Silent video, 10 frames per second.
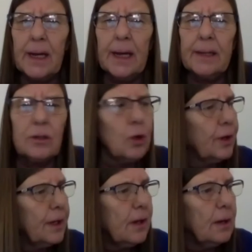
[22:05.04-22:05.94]
to
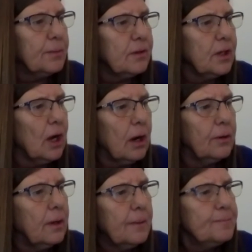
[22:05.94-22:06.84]
Gloria Dump's
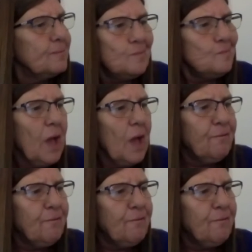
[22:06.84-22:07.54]
yard, I